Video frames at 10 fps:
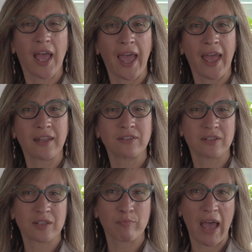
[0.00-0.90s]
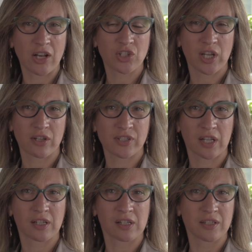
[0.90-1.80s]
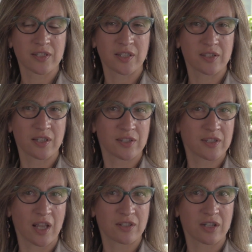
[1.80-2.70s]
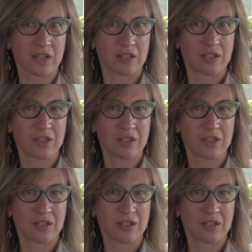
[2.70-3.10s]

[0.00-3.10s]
and the Managed Care Technical Assistance Center,